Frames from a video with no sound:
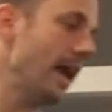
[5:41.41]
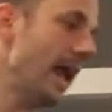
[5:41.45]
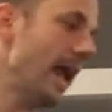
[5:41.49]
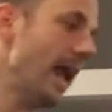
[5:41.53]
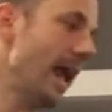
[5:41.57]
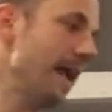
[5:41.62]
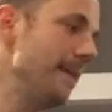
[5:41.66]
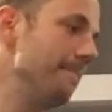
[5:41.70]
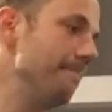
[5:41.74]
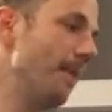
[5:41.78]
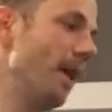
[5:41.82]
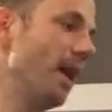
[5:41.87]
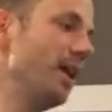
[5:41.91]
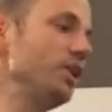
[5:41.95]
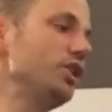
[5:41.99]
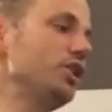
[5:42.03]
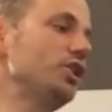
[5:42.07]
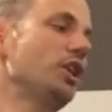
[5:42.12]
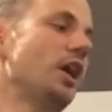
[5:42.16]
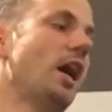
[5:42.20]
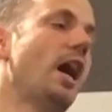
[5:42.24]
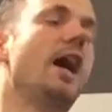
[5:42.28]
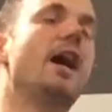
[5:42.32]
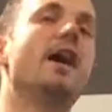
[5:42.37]
a
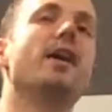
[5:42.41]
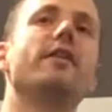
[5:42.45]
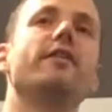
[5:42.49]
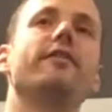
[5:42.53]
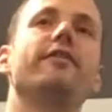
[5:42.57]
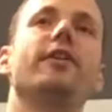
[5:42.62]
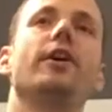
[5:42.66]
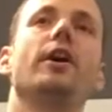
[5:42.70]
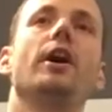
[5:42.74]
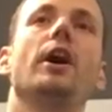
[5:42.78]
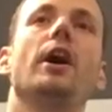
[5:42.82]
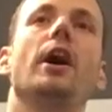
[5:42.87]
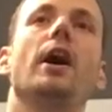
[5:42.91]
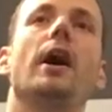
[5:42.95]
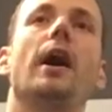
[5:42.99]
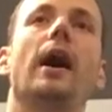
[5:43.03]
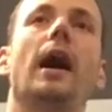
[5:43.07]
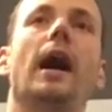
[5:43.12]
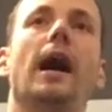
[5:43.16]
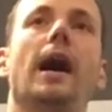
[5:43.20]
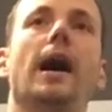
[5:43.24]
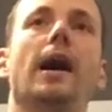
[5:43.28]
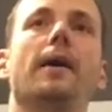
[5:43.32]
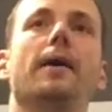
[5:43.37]
bunch of
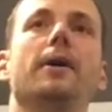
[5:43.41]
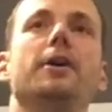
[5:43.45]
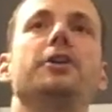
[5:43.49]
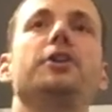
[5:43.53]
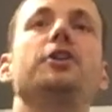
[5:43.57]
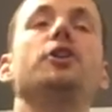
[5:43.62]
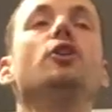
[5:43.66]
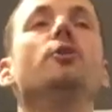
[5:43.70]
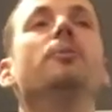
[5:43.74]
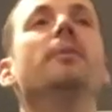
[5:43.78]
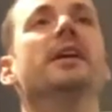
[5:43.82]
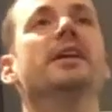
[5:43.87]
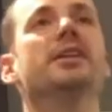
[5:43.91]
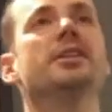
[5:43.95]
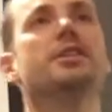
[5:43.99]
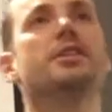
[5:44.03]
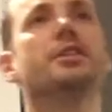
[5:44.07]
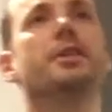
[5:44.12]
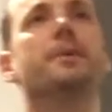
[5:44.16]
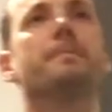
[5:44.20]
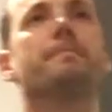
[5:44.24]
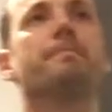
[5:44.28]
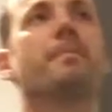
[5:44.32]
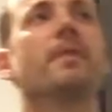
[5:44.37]

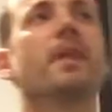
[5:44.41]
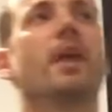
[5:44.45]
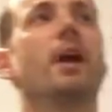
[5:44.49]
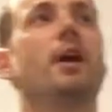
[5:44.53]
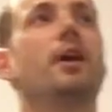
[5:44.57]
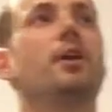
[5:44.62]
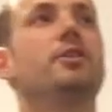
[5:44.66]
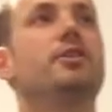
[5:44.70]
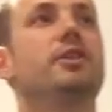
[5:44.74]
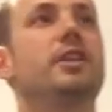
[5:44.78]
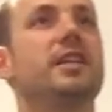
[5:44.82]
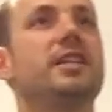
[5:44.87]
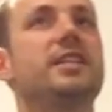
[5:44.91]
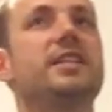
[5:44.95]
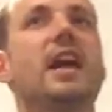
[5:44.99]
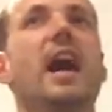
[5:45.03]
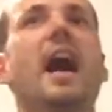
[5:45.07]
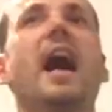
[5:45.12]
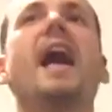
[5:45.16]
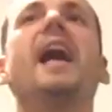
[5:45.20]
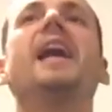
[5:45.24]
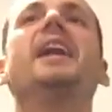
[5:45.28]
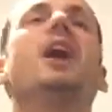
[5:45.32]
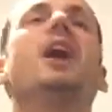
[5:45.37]
humans design